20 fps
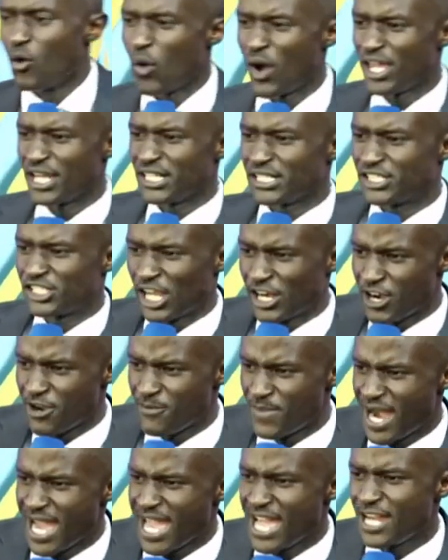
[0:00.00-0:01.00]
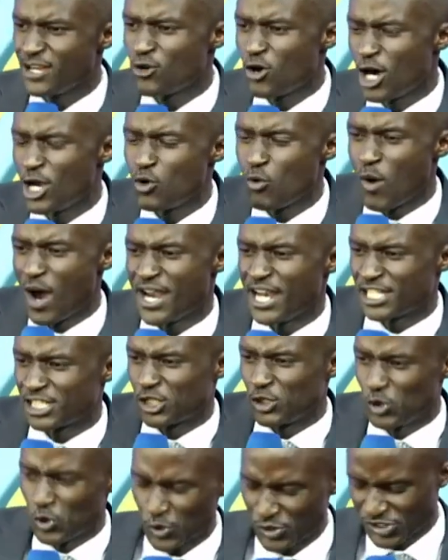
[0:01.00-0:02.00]
When Jeremiah, God wanted
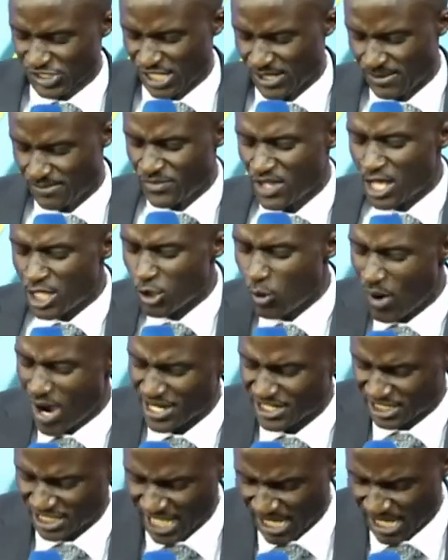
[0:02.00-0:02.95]
to use him, the word